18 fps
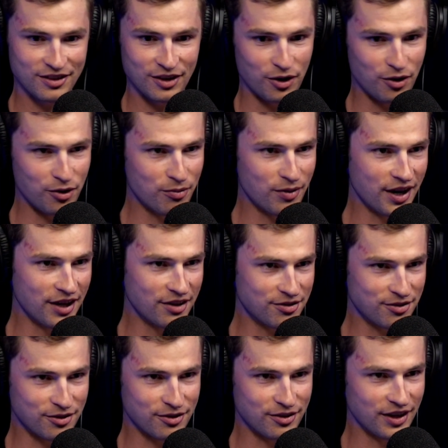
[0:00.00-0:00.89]
the whole way
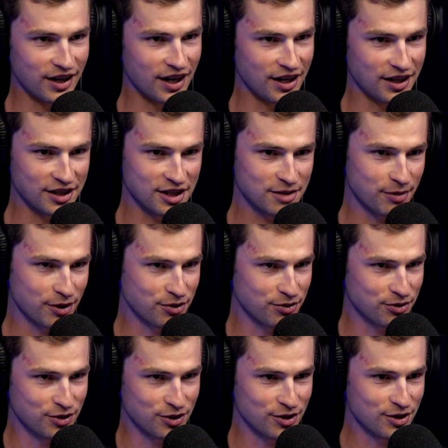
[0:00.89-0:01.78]
through and getting the
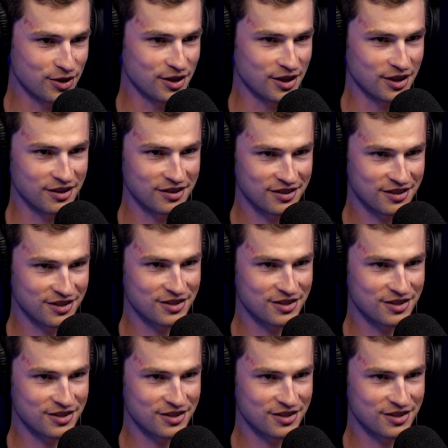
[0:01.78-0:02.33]
special jersey